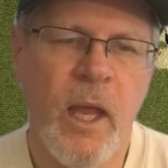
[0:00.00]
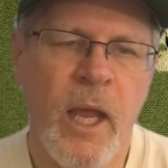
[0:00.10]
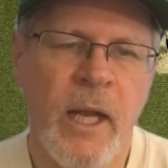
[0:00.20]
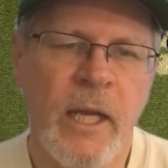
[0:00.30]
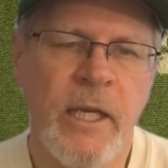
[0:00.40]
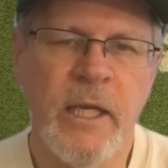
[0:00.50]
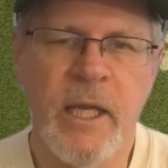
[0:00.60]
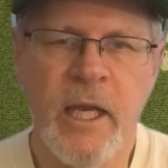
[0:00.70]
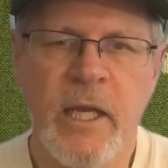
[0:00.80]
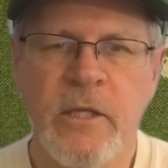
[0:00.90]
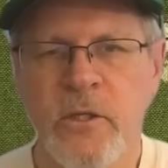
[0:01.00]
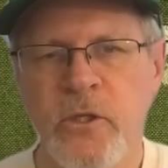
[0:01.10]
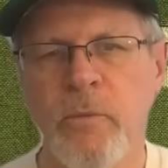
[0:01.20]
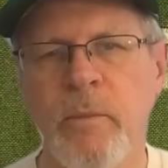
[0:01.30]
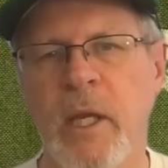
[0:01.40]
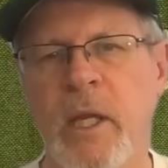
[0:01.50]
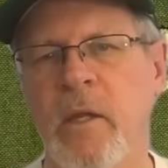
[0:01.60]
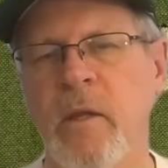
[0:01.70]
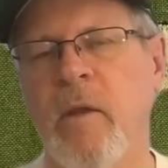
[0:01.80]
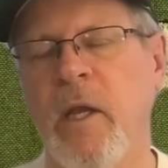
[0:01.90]
And I didn't get into too
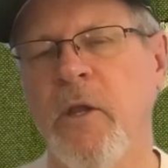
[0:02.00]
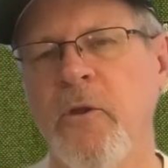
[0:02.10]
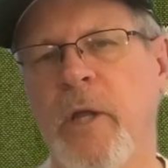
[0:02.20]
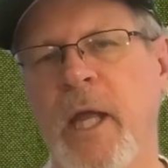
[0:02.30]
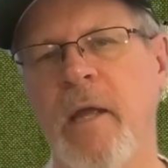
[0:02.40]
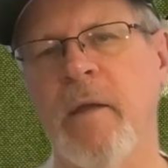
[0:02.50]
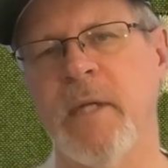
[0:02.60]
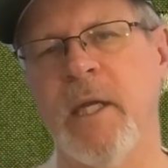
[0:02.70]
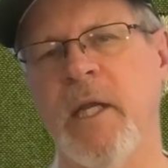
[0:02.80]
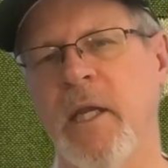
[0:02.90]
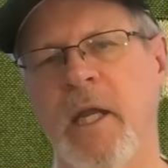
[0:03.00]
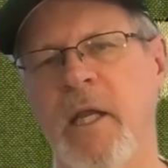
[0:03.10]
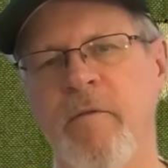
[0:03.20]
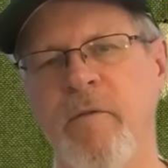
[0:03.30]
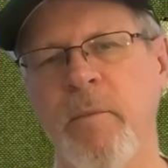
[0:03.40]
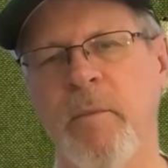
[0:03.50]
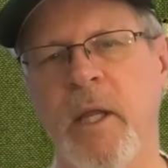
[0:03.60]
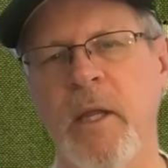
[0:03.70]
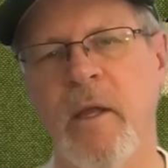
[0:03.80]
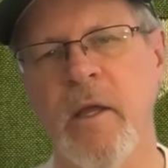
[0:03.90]
many, in the 30 games, I didn't get into very
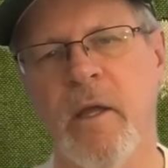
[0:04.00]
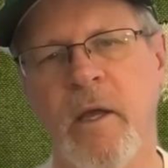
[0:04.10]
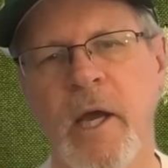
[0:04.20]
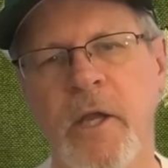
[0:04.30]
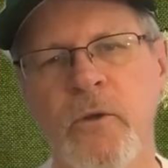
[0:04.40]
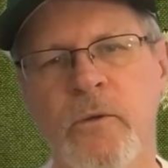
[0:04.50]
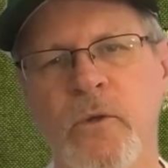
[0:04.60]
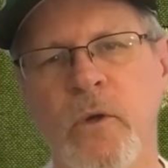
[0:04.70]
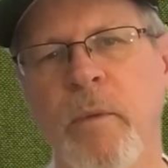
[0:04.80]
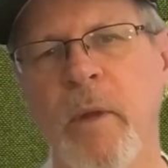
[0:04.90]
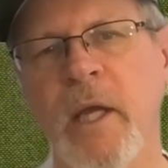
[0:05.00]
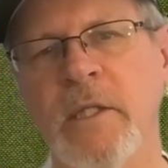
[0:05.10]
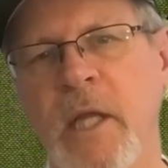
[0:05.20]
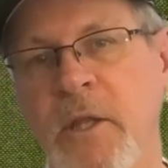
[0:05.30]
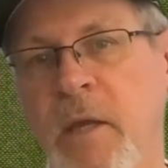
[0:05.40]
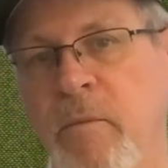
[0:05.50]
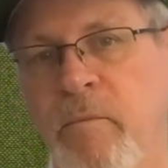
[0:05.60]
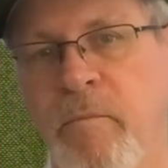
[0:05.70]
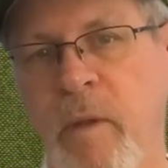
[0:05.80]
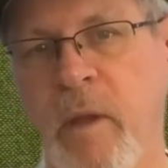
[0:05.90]
many unusual plays. And I think
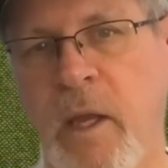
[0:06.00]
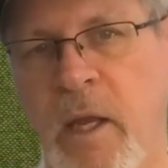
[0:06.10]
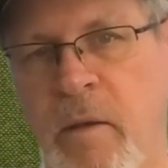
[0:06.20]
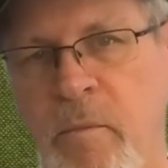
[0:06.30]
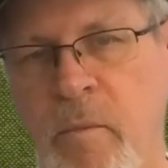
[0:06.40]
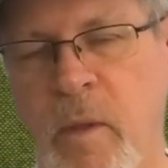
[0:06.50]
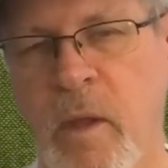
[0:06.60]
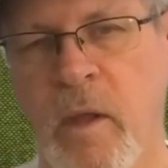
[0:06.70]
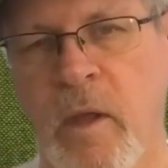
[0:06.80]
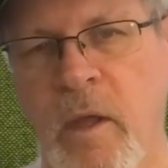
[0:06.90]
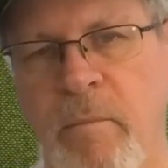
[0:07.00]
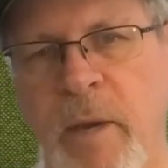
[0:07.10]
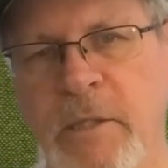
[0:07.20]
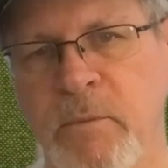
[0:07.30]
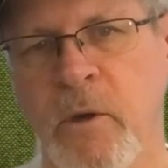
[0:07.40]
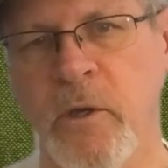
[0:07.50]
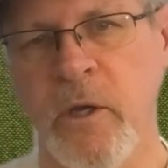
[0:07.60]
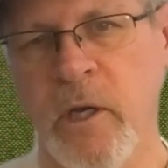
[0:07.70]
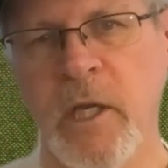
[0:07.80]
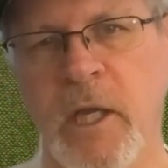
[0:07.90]
in baseball, you
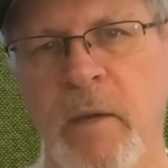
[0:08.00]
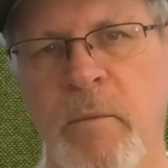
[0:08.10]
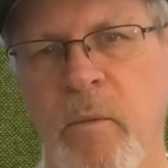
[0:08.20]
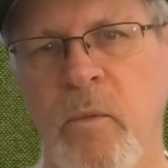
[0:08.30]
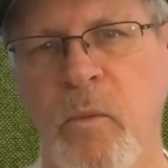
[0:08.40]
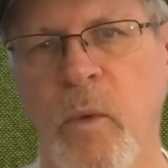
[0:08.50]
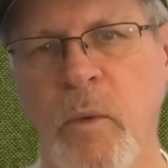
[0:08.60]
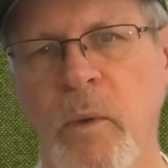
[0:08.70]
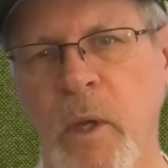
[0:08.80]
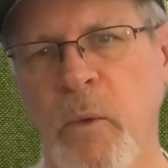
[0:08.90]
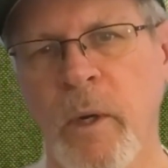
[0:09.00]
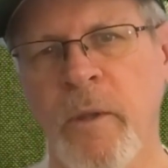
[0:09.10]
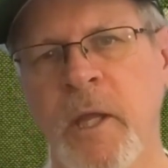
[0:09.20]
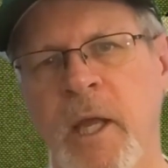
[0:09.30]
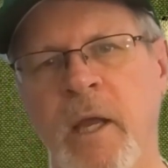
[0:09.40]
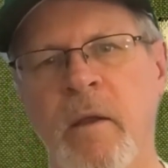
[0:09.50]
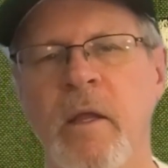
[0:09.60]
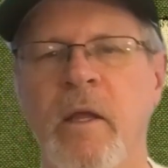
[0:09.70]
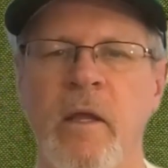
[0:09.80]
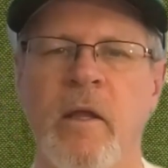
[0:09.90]
got to get one really weird thing
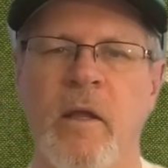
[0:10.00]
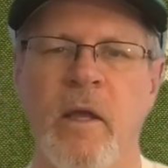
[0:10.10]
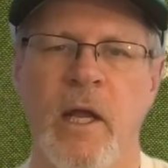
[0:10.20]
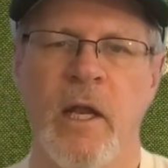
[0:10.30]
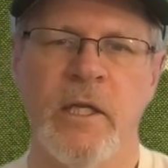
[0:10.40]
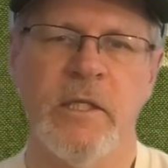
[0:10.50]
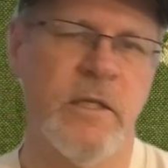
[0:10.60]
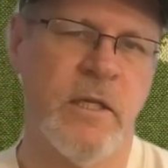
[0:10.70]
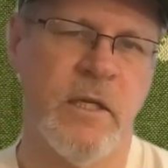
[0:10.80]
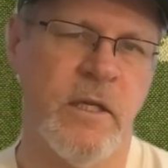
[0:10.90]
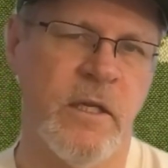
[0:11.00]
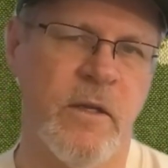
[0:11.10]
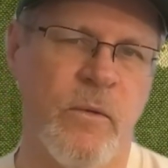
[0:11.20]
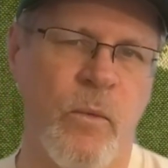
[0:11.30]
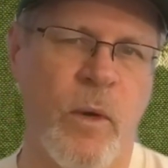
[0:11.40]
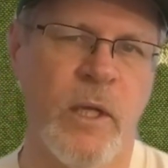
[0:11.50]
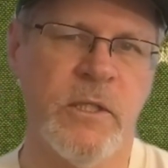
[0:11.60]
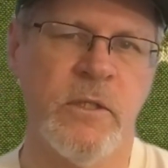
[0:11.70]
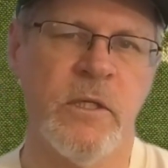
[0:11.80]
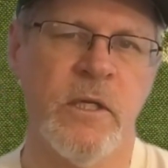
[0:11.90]
at least
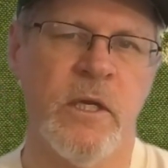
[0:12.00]
once